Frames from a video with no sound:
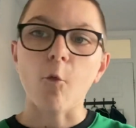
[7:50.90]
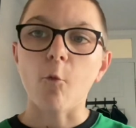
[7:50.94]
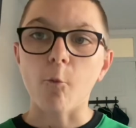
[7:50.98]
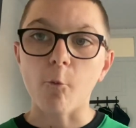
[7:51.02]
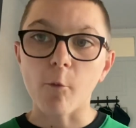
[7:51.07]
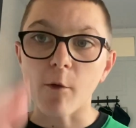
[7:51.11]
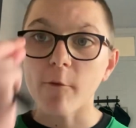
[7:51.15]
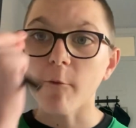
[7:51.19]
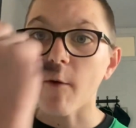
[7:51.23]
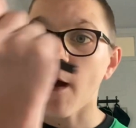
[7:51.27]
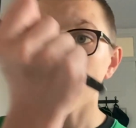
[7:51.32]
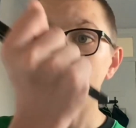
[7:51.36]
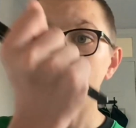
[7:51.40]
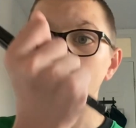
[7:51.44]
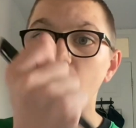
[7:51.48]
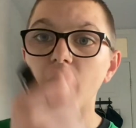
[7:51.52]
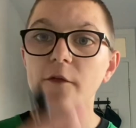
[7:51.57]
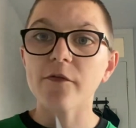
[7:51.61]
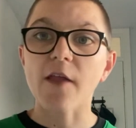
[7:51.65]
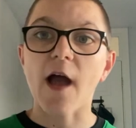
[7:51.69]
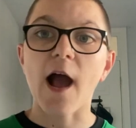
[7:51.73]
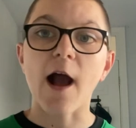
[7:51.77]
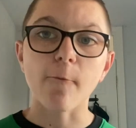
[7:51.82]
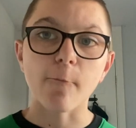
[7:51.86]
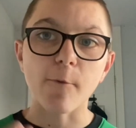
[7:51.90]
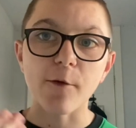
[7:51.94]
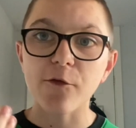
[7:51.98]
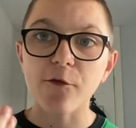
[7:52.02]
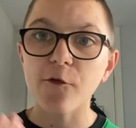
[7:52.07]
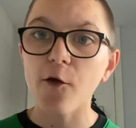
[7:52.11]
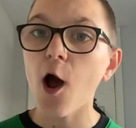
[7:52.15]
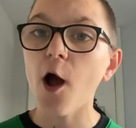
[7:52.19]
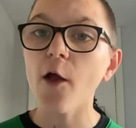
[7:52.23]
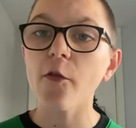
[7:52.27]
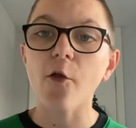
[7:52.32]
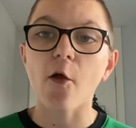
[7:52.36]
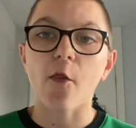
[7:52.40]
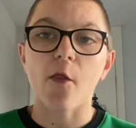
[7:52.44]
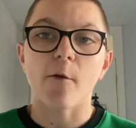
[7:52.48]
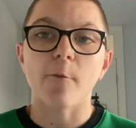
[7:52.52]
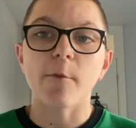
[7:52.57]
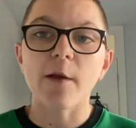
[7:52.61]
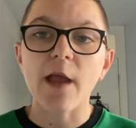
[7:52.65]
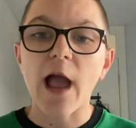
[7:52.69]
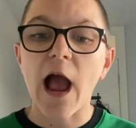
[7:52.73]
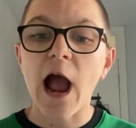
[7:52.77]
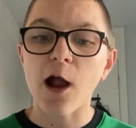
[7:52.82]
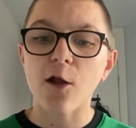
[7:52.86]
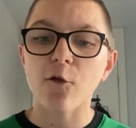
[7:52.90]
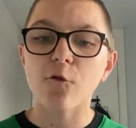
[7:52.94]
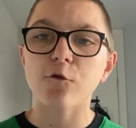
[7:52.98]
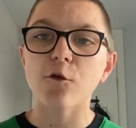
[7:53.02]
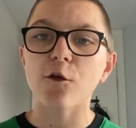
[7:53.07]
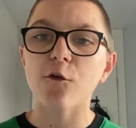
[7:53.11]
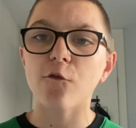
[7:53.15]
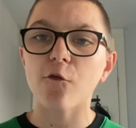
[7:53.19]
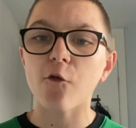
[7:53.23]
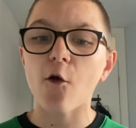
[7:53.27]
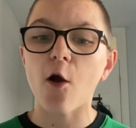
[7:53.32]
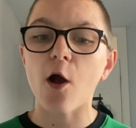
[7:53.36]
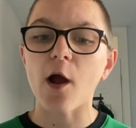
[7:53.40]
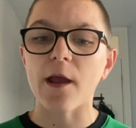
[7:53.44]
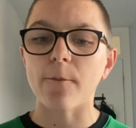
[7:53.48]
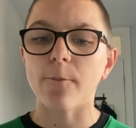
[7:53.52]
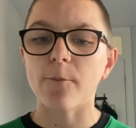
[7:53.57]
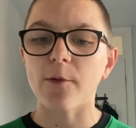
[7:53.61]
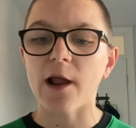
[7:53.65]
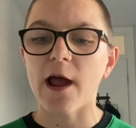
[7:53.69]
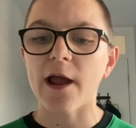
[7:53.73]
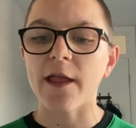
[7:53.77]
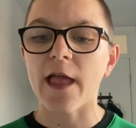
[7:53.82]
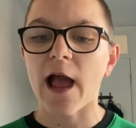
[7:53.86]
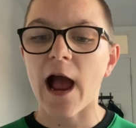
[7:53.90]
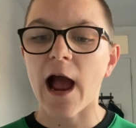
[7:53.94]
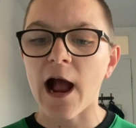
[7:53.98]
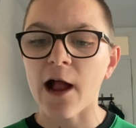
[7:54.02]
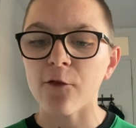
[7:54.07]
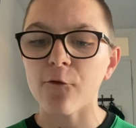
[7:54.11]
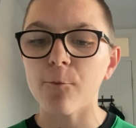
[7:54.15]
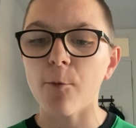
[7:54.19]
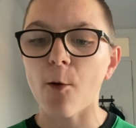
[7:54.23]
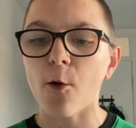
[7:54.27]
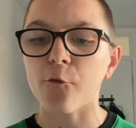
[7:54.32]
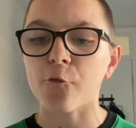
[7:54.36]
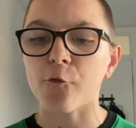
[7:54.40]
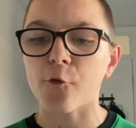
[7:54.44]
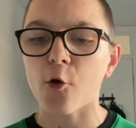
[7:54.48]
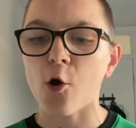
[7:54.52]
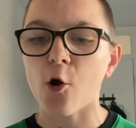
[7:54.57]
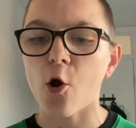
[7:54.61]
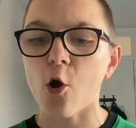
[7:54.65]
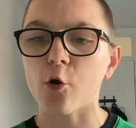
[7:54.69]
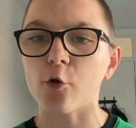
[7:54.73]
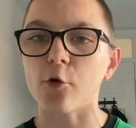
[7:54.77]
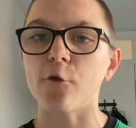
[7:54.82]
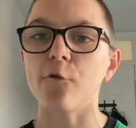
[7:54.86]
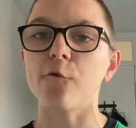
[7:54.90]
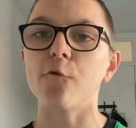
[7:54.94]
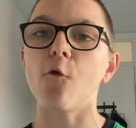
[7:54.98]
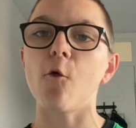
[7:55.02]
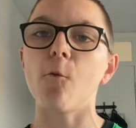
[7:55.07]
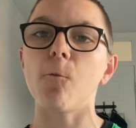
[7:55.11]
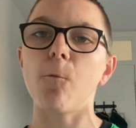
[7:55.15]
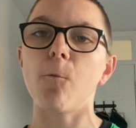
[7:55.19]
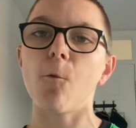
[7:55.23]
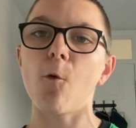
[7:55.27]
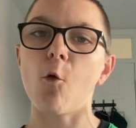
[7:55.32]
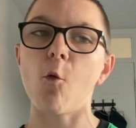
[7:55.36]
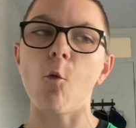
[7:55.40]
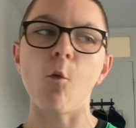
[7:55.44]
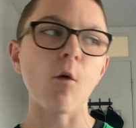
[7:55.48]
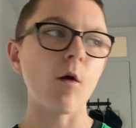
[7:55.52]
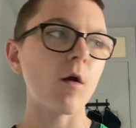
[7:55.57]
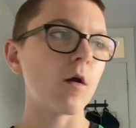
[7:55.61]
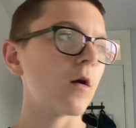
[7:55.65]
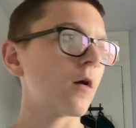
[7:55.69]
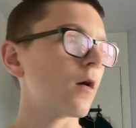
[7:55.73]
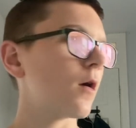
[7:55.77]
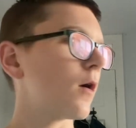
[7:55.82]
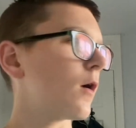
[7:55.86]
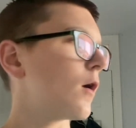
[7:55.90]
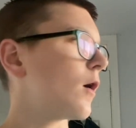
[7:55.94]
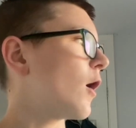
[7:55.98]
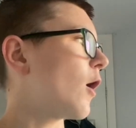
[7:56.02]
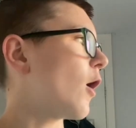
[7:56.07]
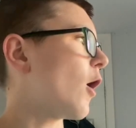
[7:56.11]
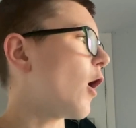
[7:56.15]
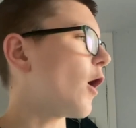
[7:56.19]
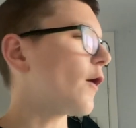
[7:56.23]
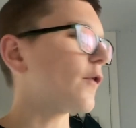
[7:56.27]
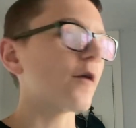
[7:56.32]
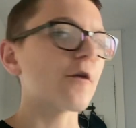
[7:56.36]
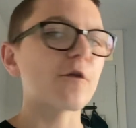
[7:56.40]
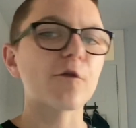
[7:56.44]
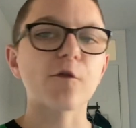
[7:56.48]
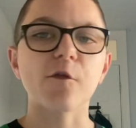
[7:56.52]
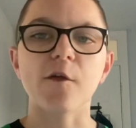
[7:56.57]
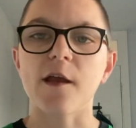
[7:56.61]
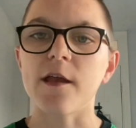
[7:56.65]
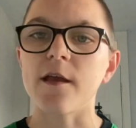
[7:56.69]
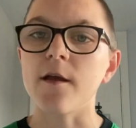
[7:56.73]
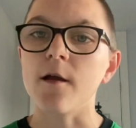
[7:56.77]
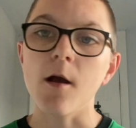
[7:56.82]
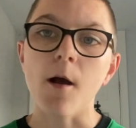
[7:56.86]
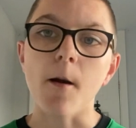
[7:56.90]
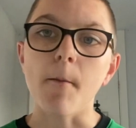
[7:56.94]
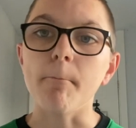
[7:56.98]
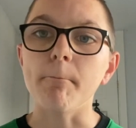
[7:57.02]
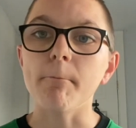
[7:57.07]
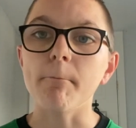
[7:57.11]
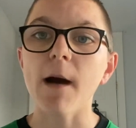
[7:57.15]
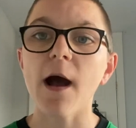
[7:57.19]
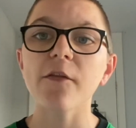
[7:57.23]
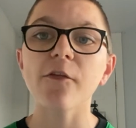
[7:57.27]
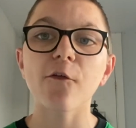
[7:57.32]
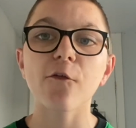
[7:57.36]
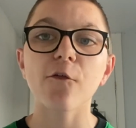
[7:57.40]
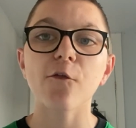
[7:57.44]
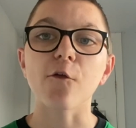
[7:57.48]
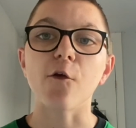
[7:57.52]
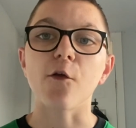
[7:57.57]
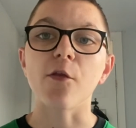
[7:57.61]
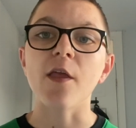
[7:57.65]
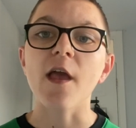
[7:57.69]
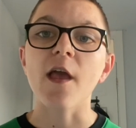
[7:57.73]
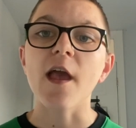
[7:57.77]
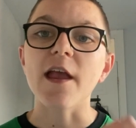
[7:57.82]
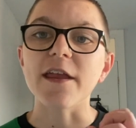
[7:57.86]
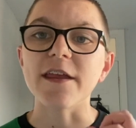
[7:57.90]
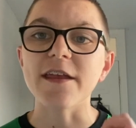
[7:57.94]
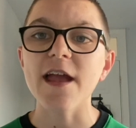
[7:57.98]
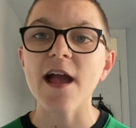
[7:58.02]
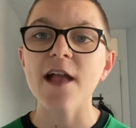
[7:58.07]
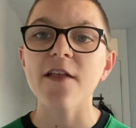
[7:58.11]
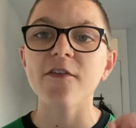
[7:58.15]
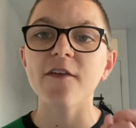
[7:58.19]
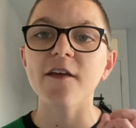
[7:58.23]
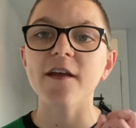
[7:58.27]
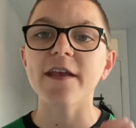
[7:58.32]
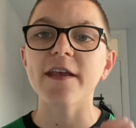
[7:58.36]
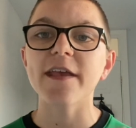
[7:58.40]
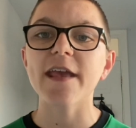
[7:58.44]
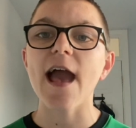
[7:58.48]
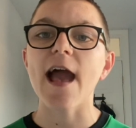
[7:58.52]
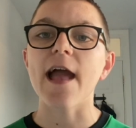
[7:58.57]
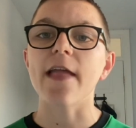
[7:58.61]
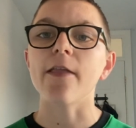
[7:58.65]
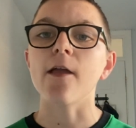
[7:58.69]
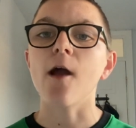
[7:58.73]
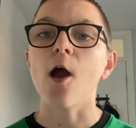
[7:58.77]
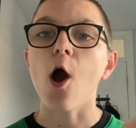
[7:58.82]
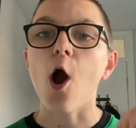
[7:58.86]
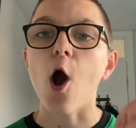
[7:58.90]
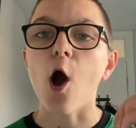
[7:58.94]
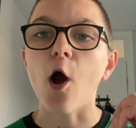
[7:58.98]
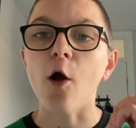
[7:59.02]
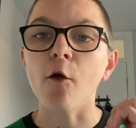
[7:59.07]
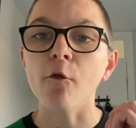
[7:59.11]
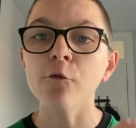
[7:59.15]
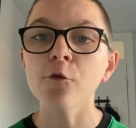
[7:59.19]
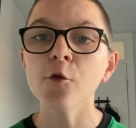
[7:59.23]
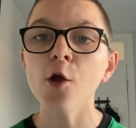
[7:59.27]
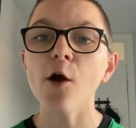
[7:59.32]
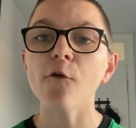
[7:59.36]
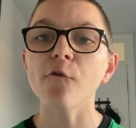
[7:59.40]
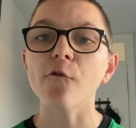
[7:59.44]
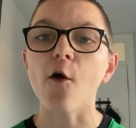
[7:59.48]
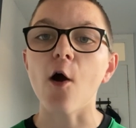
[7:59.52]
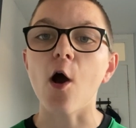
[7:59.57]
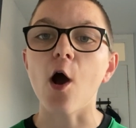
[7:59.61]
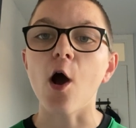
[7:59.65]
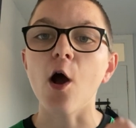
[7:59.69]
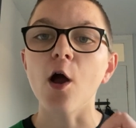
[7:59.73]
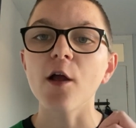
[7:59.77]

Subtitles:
we went like that, we turned on and we actually started playing Ange Postecoglou football. Honestly, Maddison, yet again, another